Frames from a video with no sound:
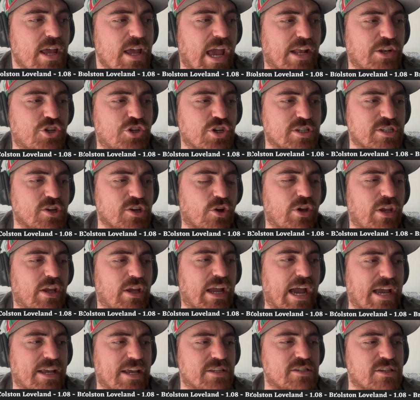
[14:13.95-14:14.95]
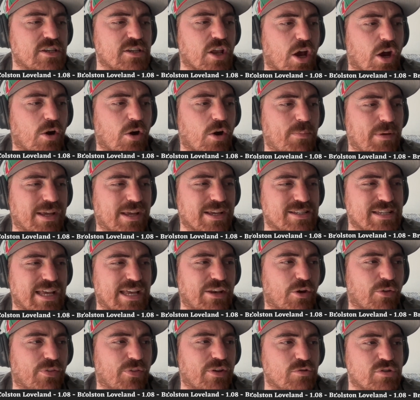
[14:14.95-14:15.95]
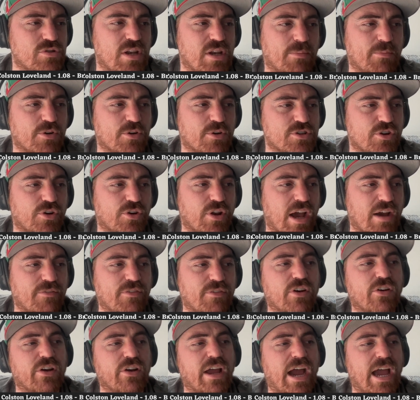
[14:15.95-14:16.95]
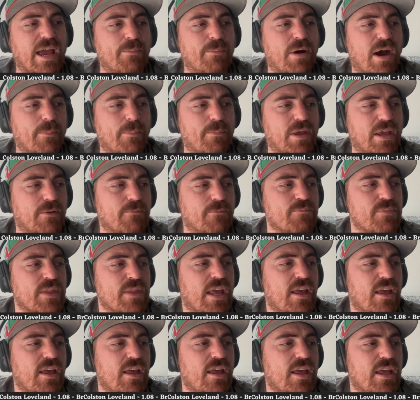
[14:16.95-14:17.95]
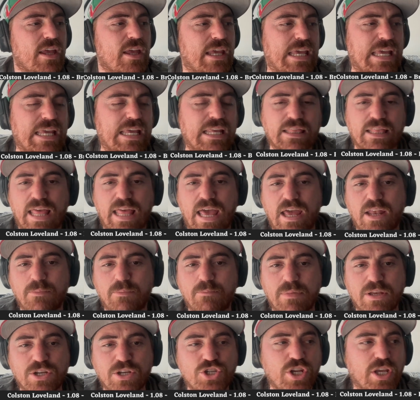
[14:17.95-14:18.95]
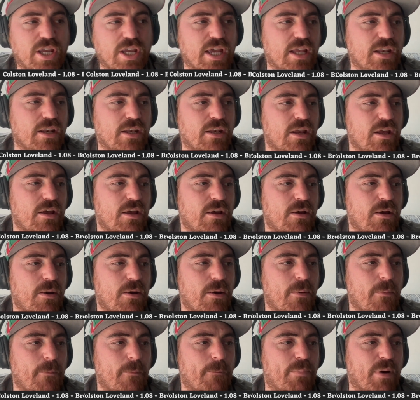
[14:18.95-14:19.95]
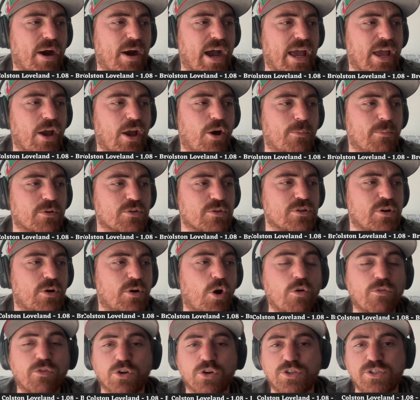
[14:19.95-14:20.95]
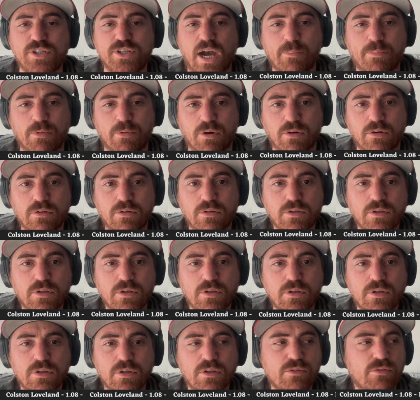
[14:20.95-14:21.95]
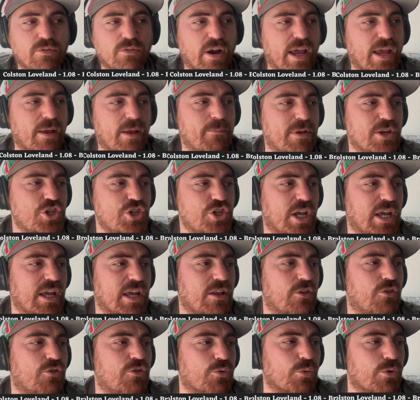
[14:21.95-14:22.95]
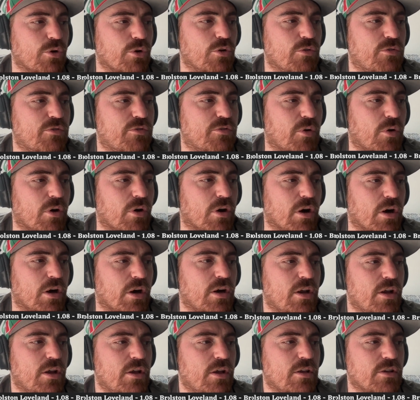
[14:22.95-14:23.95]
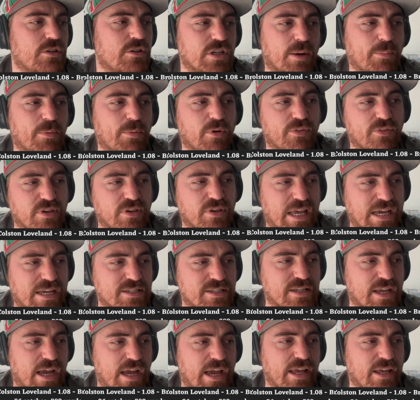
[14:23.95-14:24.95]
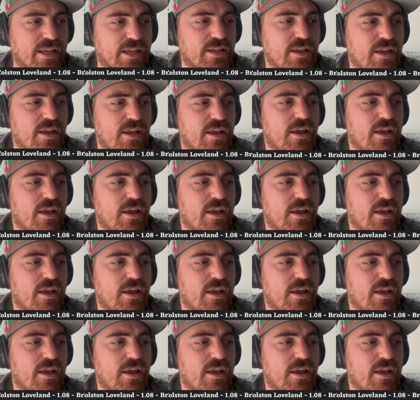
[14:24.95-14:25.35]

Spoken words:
And just so you guys know, because I know those numbers are not very eye-popping, he led Michigan by almost over double, right? Michigan threw for double the next guy.